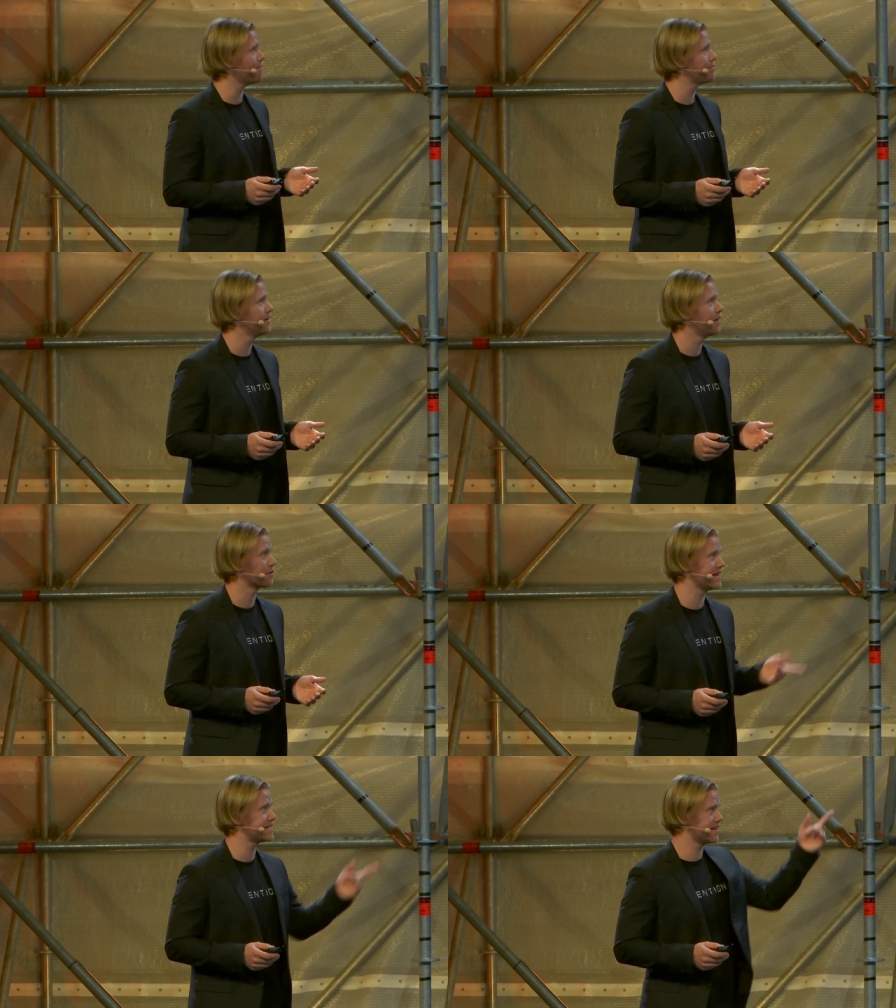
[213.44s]
up.
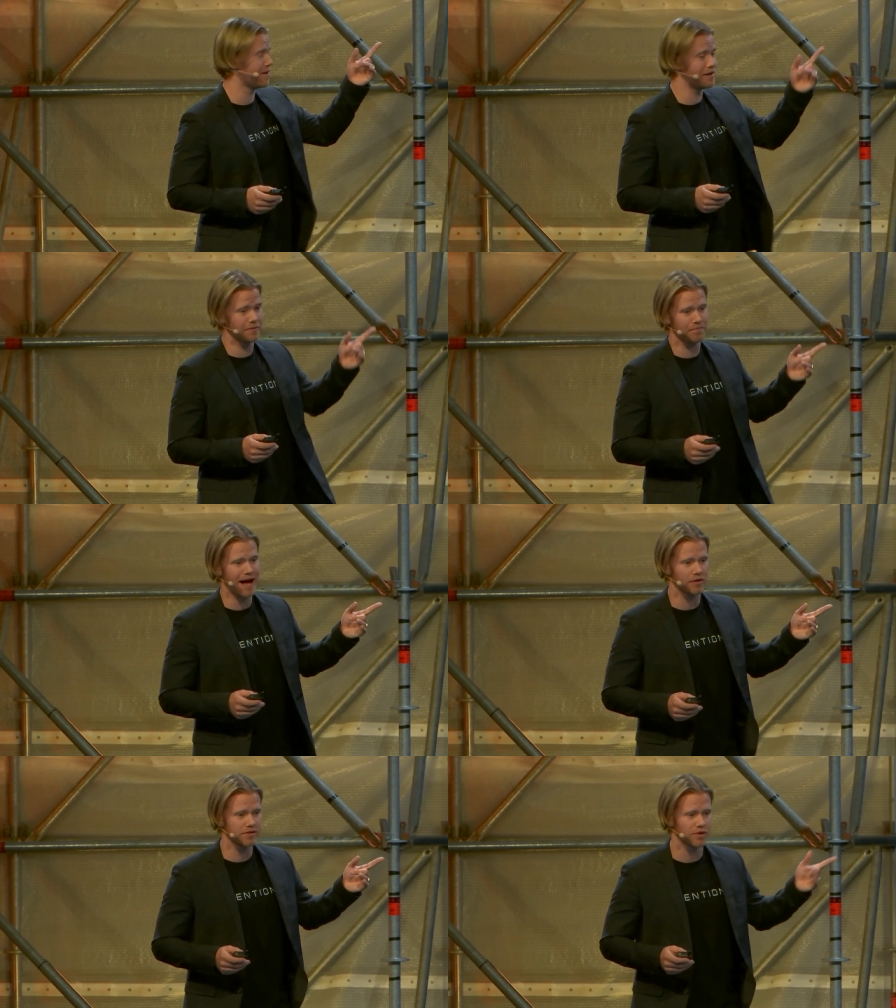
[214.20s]
We're raising a million
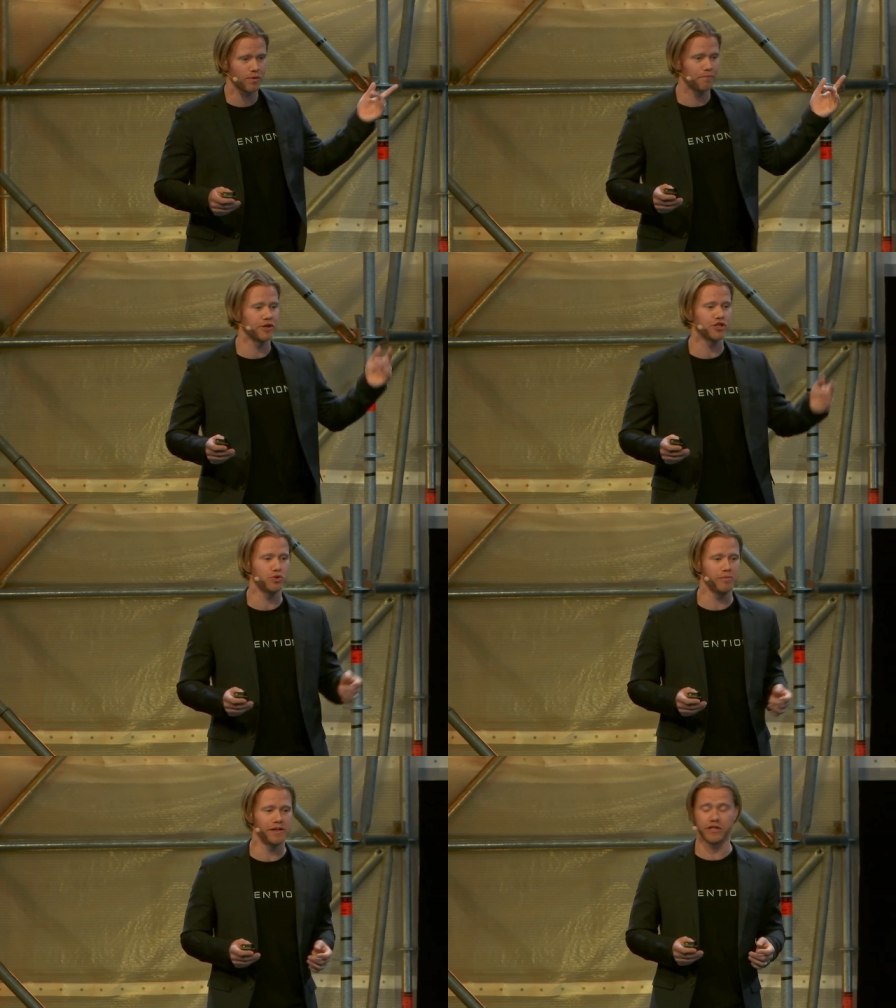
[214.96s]
pounds, so one point
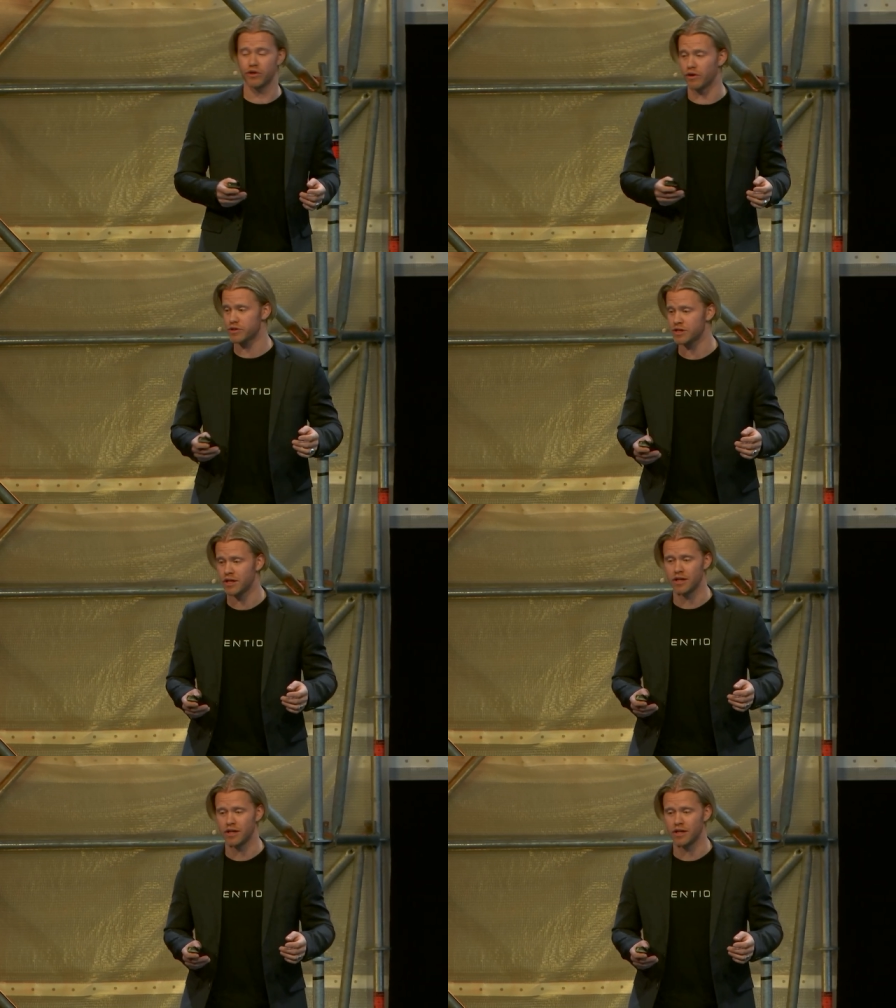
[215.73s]
two million euros.